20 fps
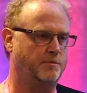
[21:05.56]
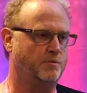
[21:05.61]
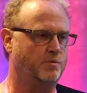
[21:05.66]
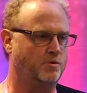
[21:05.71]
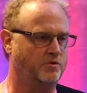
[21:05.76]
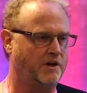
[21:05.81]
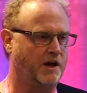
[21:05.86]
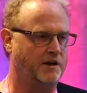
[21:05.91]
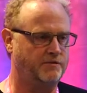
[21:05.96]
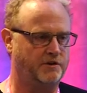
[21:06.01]
a
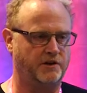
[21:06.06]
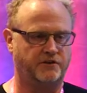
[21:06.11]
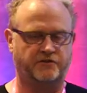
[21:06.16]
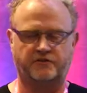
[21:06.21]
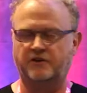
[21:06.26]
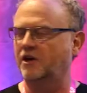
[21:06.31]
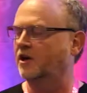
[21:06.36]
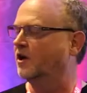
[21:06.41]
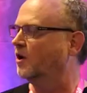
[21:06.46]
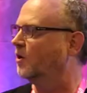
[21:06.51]
more
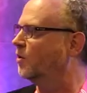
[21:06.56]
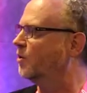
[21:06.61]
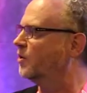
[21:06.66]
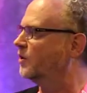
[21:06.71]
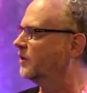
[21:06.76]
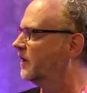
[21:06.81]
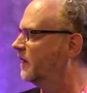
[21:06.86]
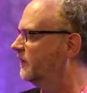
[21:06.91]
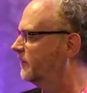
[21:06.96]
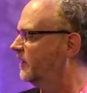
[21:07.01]
diverse
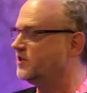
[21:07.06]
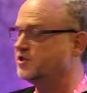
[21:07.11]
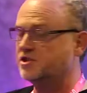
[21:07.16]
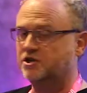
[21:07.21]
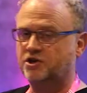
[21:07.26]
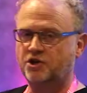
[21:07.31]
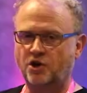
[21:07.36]
organisation,